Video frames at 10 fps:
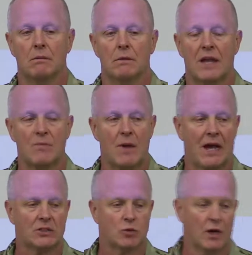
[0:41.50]
Dave
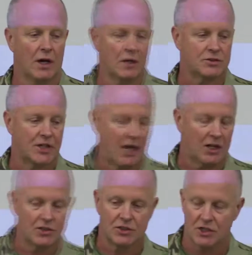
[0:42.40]
Maxwell
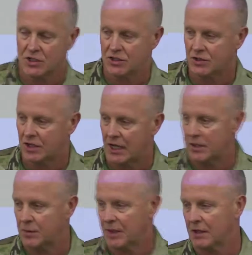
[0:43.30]
challenged us at
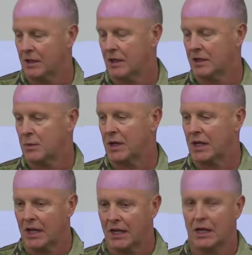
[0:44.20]
the
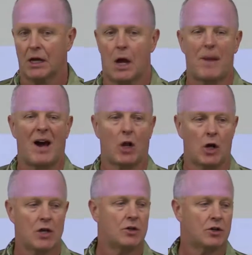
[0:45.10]
beginning about
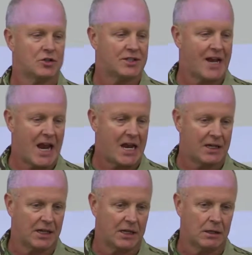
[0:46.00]

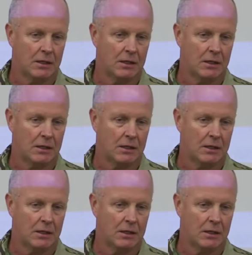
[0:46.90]
understanding,